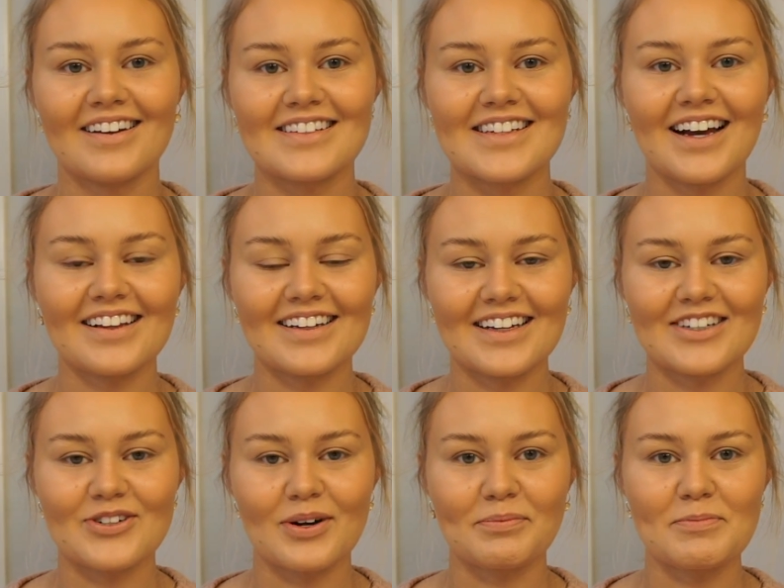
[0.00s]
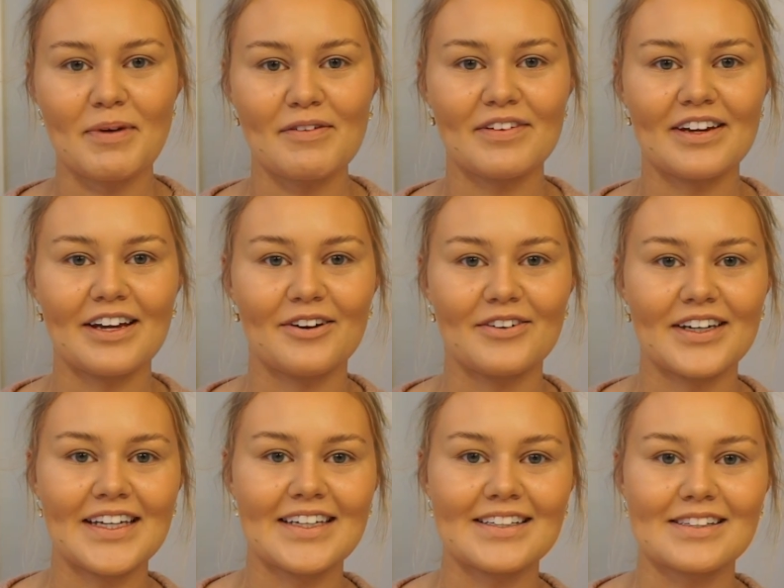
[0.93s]
Dallin interrupted my video and
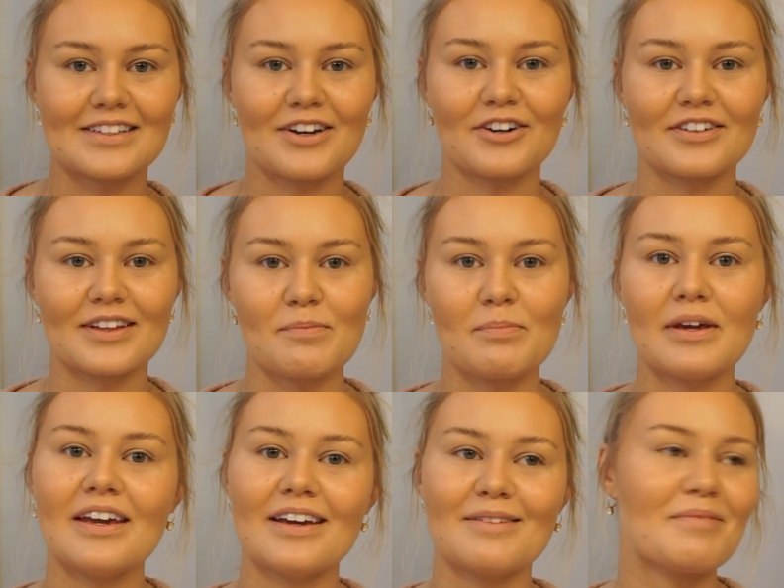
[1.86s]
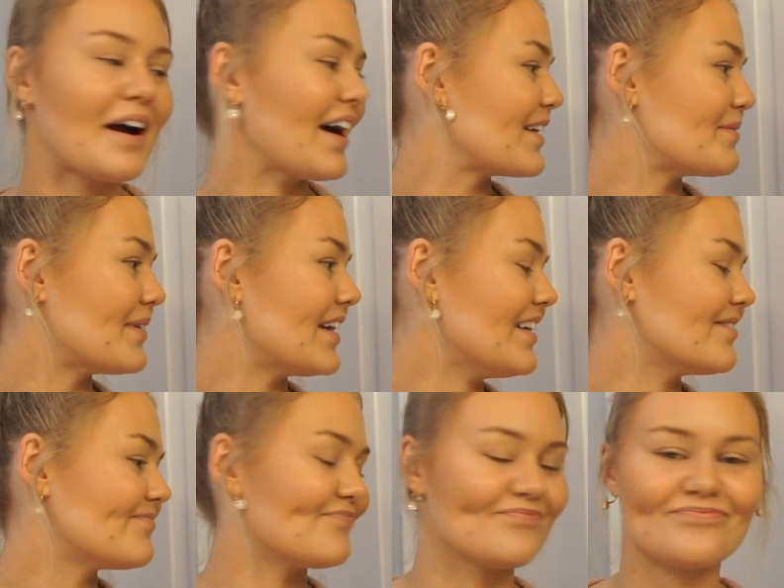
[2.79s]
he is currently peeing behind me.
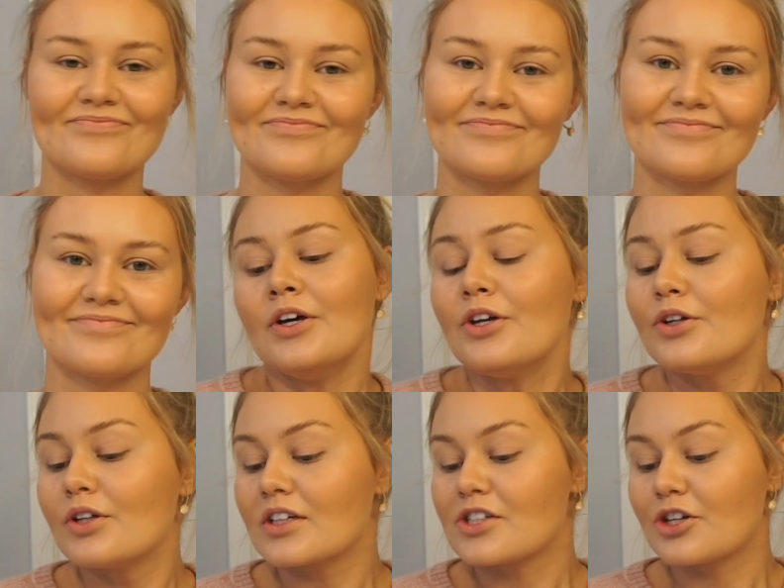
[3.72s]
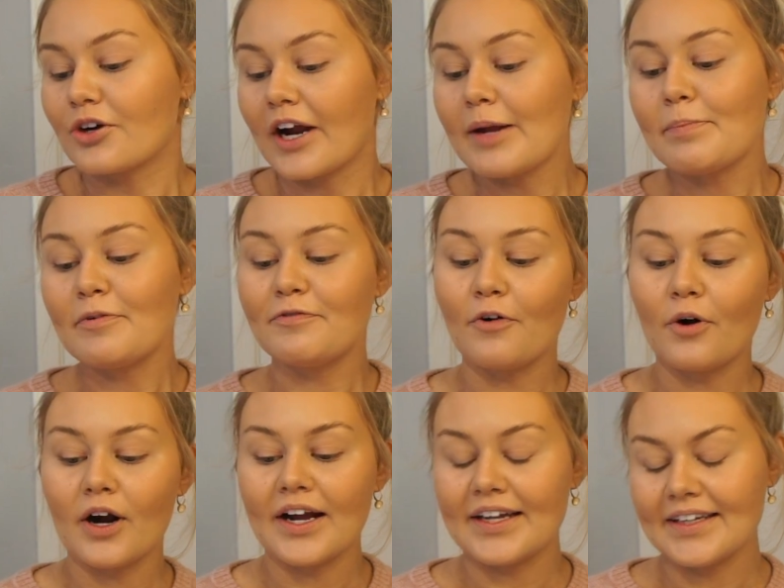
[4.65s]
You looked great
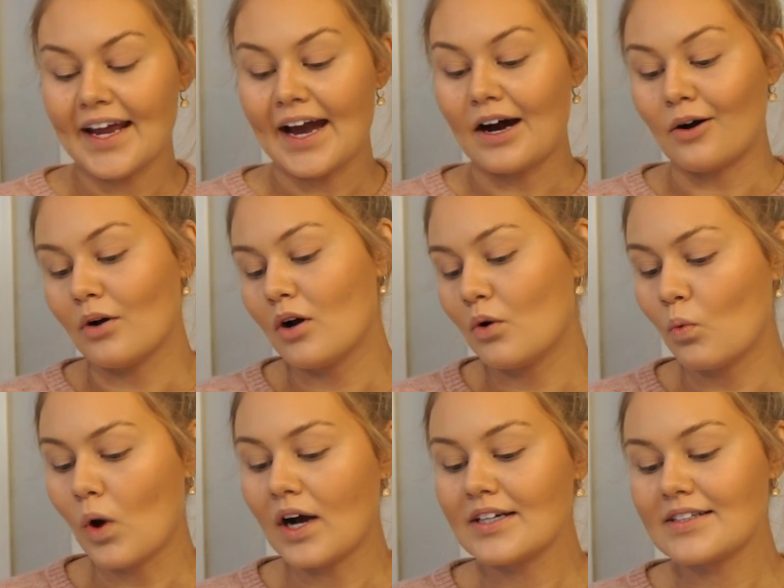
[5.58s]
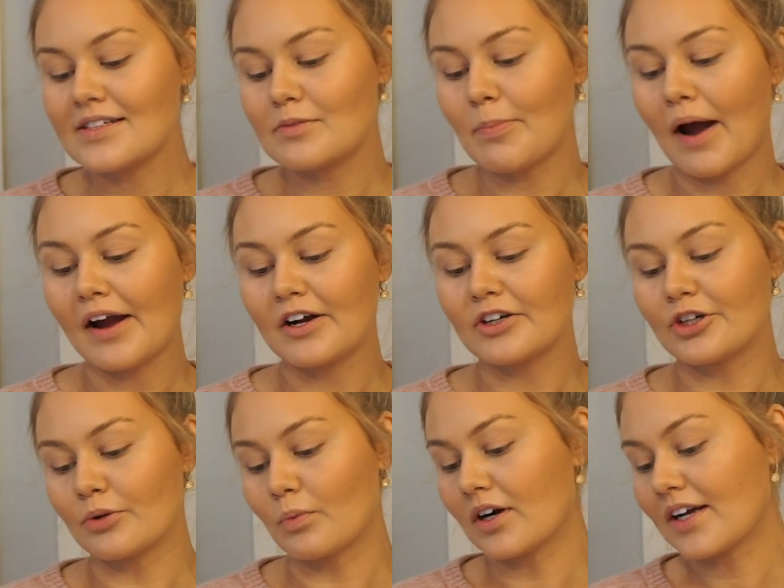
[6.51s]
before and now. What inspired
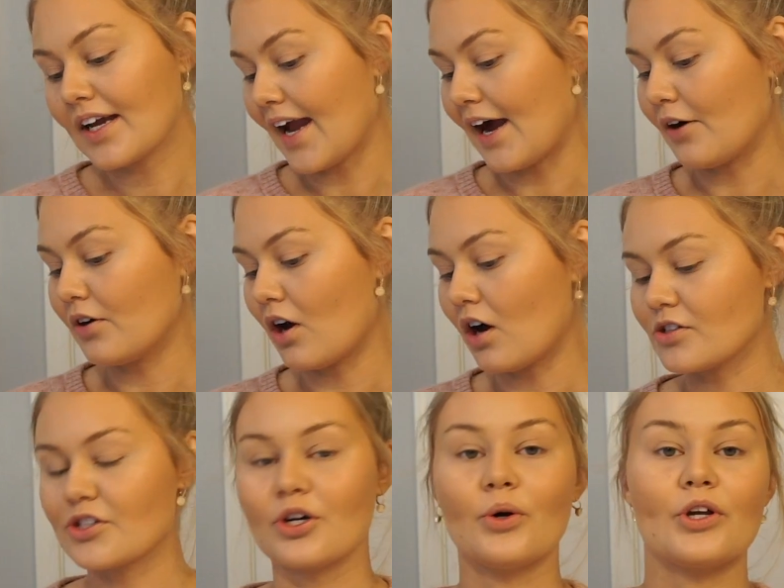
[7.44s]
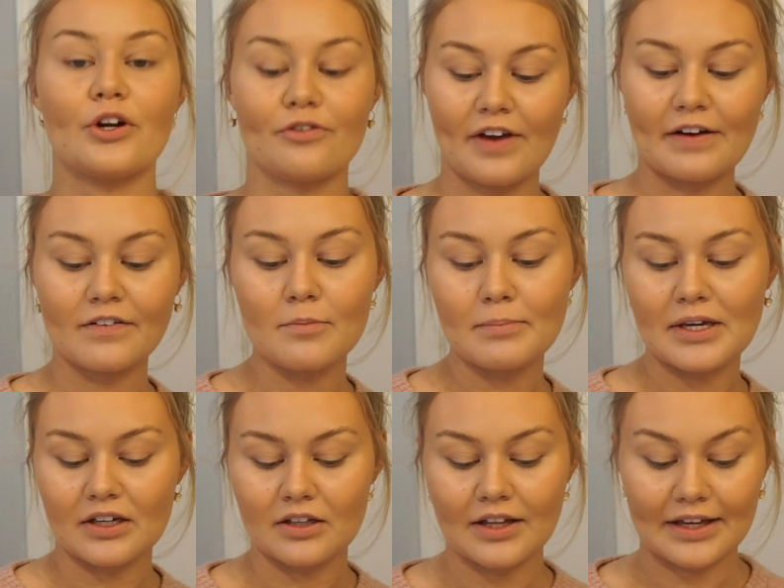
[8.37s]
your working out? Also, your favorite
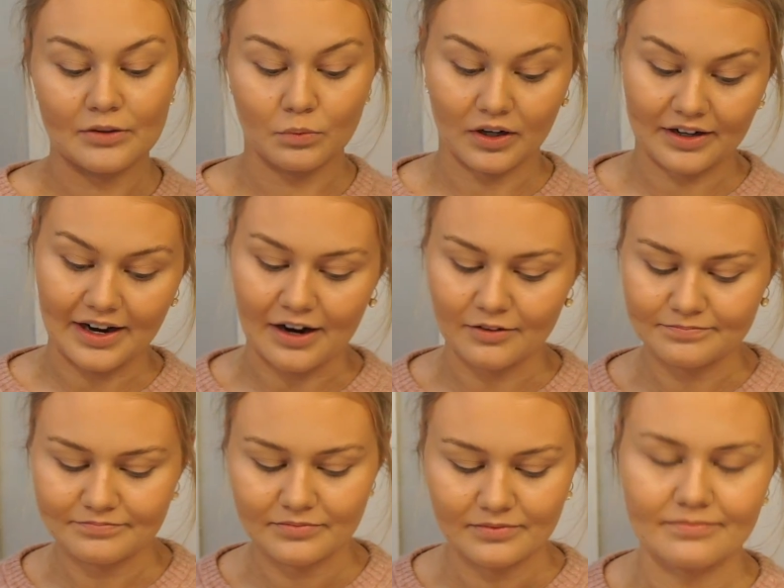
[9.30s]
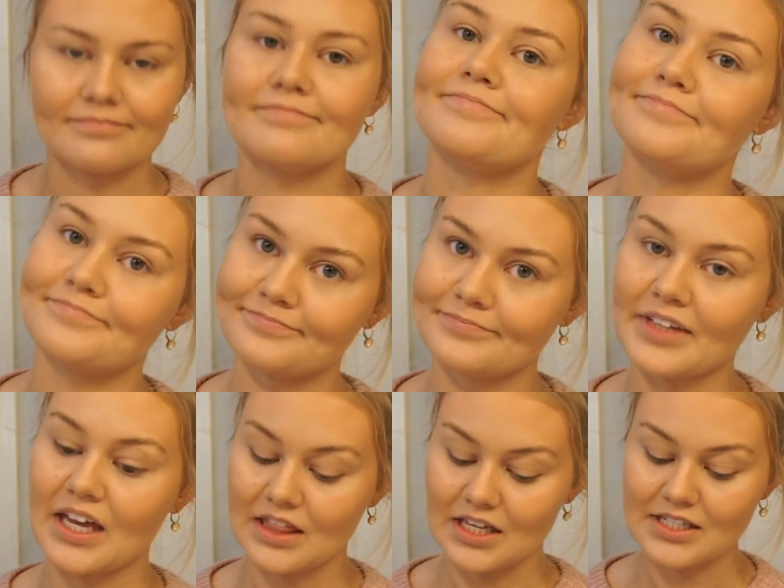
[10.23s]
meal and workout.
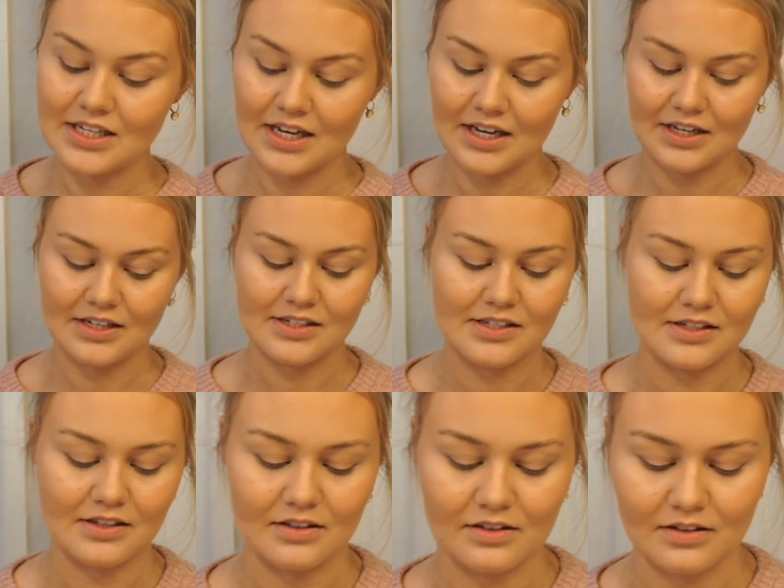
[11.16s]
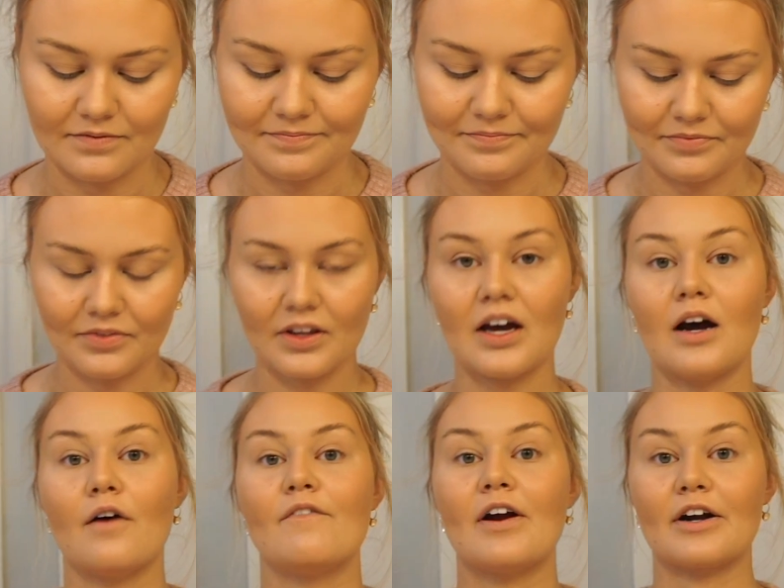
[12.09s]
This is
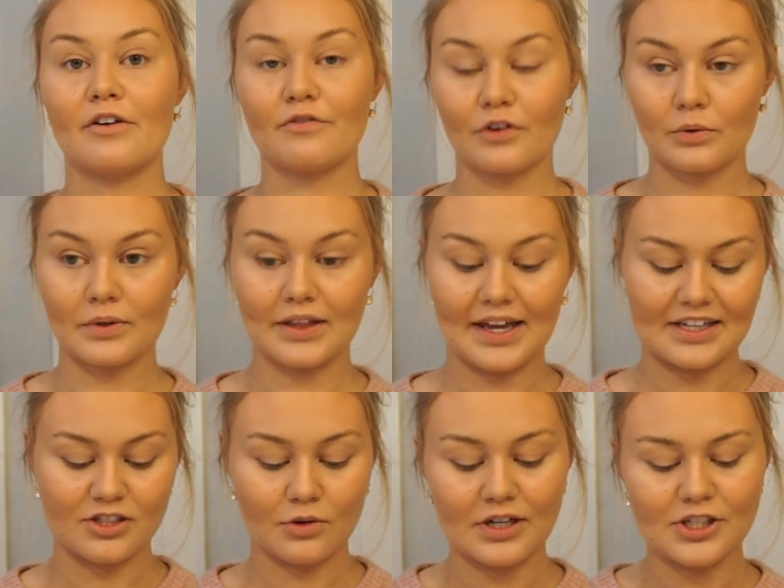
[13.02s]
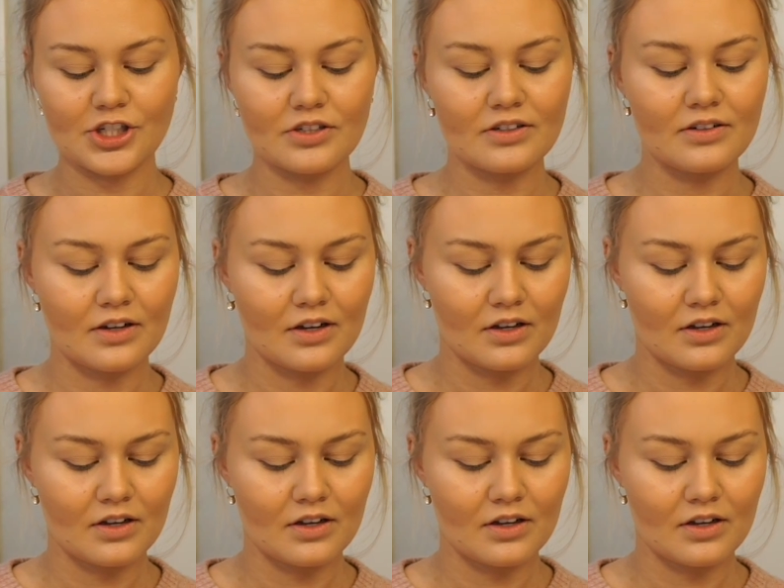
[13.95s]
a very frequently asked question.